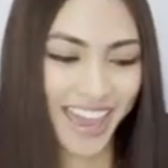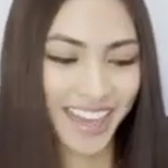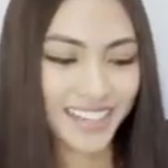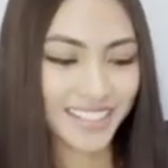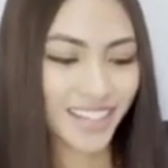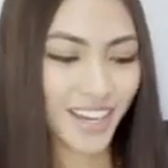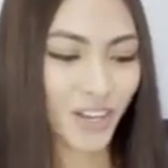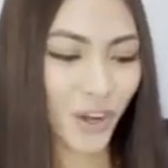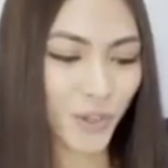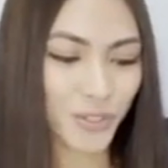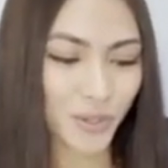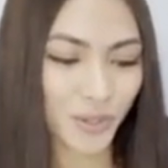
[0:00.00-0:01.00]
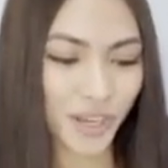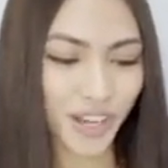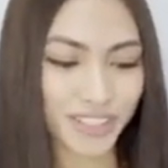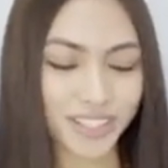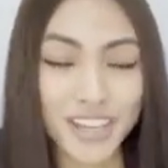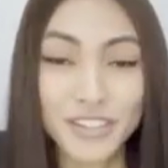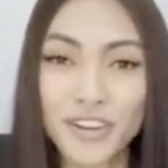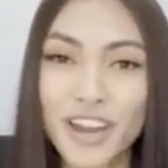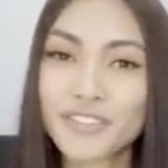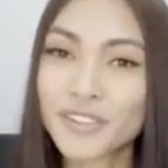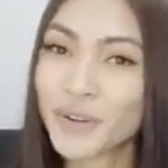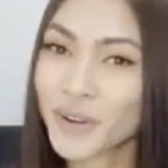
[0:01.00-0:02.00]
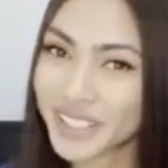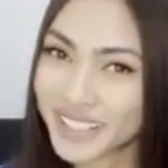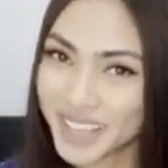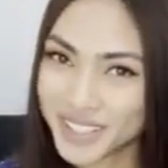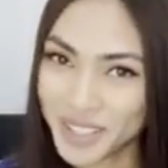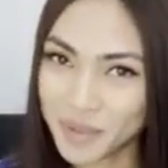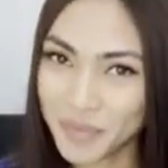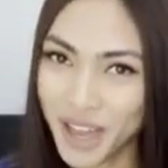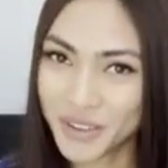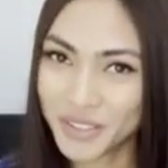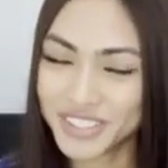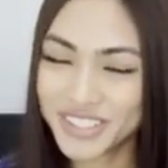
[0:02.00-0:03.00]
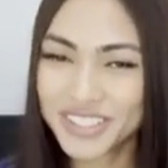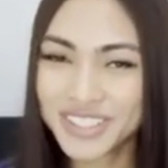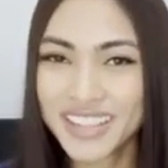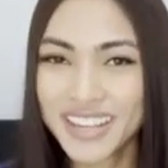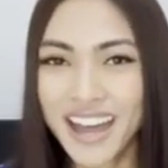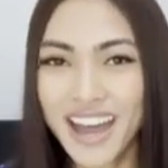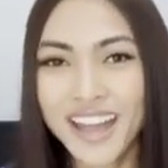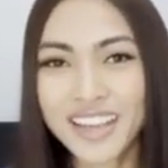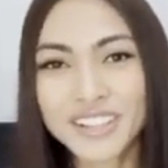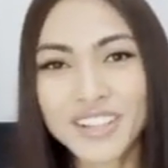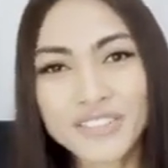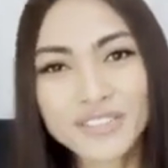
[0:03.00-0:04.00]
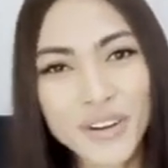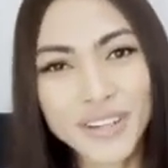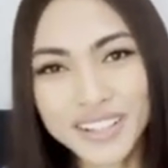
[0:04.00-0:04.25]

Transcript: and I also got a travel organizing pouch. I love